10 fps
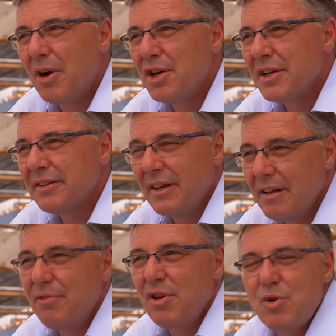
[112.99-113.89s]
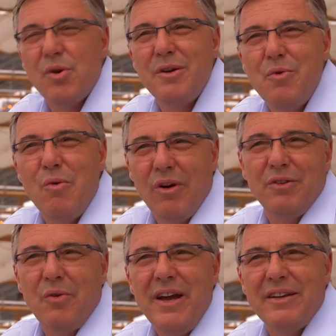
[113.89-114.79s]
project and eventually we
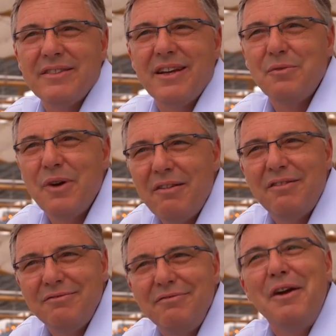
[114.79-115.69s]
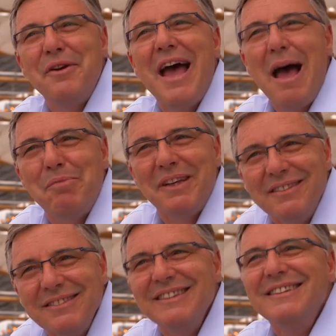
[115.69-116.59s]
won the race and we're uh, very happy.